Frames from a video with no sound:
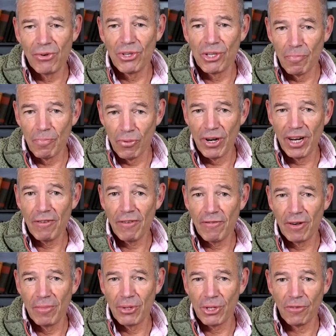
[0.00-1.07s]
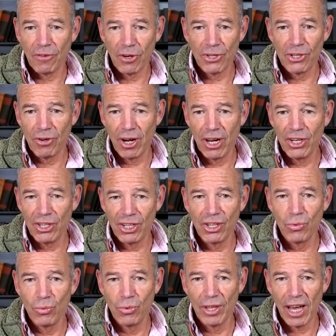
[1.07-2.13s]
spring from this
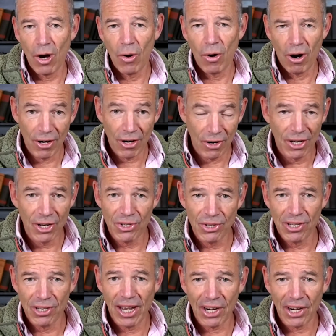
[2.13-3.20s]
frustration with how hard it is to